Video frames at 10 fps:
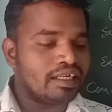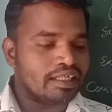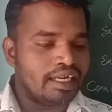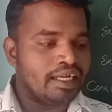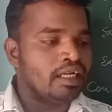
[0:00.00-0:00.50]

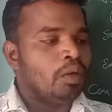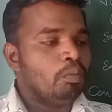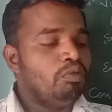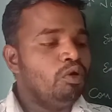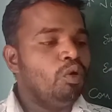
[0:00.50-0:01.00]
the
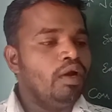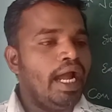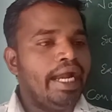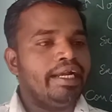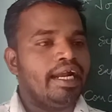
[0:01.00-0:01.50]
blue
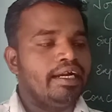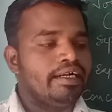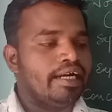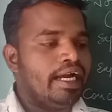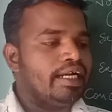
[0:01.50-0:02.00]
light
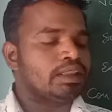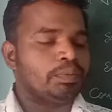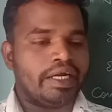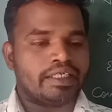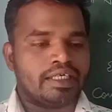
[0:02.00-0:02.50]
and red
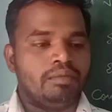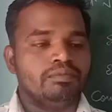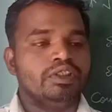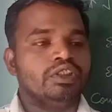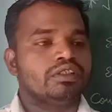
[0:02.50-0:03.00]

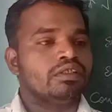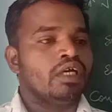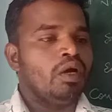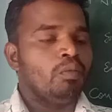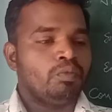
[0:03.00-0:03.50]
spectrum is
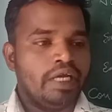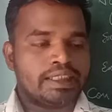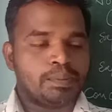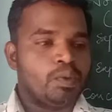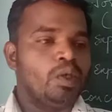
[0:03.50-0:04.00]

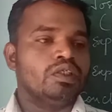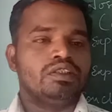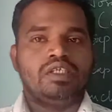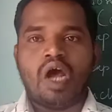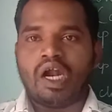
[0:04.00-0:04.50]

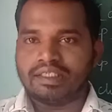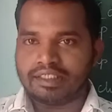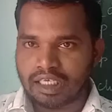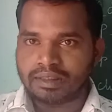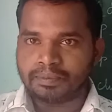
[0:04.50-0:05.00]
exposed on the
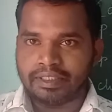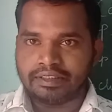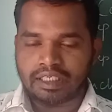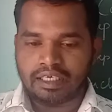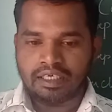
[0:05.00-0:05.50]

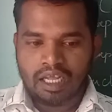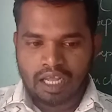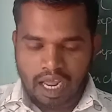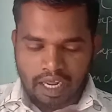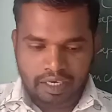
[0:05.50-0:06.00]
suspension,
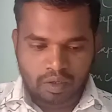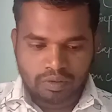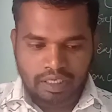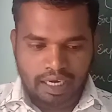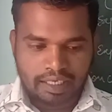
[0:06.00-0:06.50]

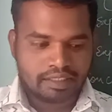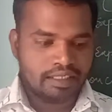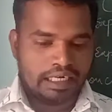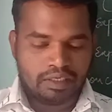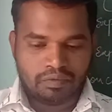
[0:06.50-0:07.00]
around that
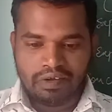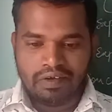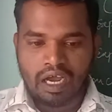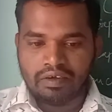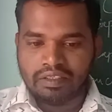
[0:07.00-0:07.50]

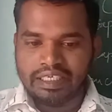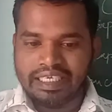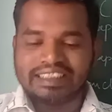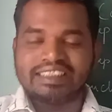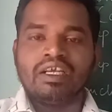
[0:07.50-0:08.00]

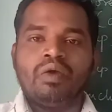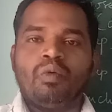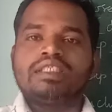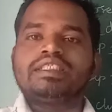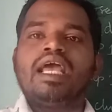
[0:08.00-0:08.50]
he
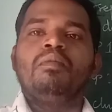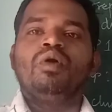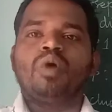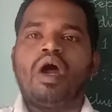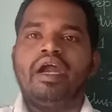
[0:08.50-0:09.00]
was
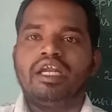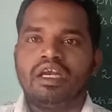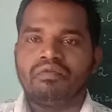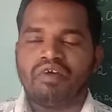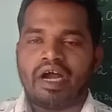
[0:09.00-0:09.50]
able to
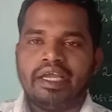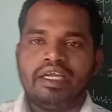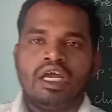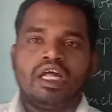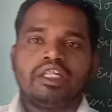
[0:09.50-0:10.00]
identify
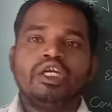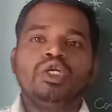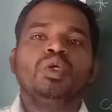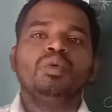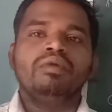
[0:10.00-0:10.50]
the
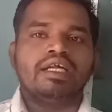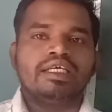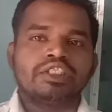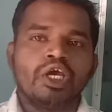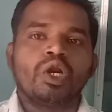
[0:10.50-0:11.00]

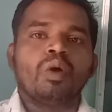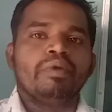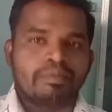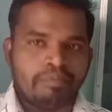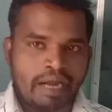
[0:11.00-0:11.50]
numerous
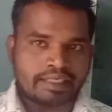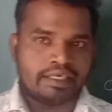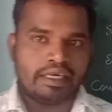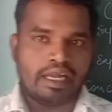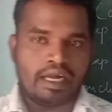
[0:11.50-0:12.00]
aerobic
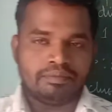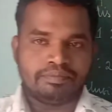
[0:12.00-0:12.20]
bacteria.